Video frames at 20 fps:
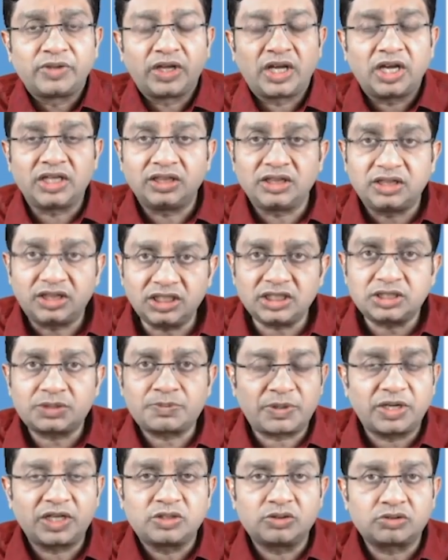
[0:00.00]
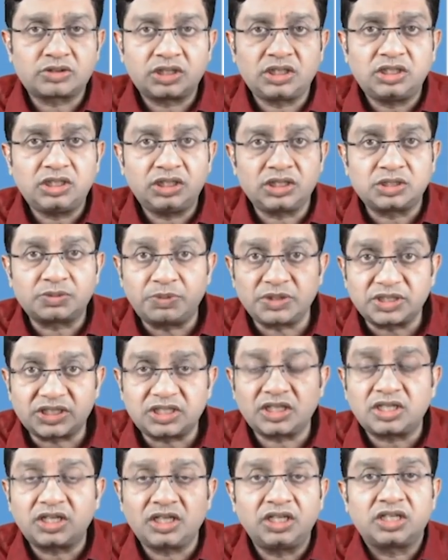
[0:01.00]
and this prazosin is
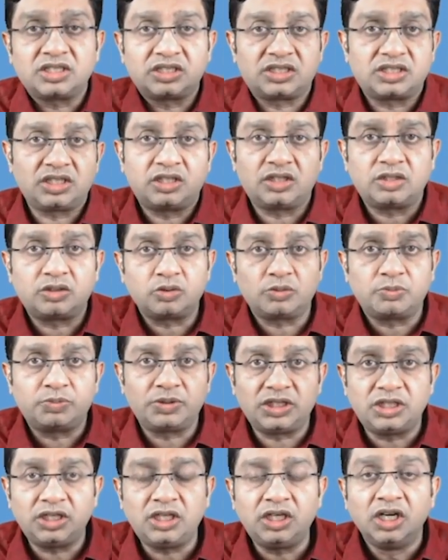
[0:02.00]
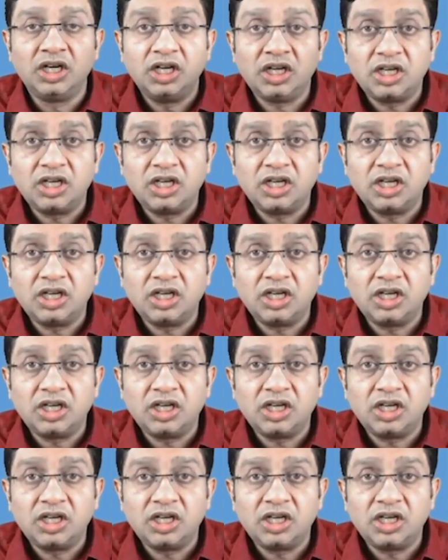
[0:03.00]
basically considered to be the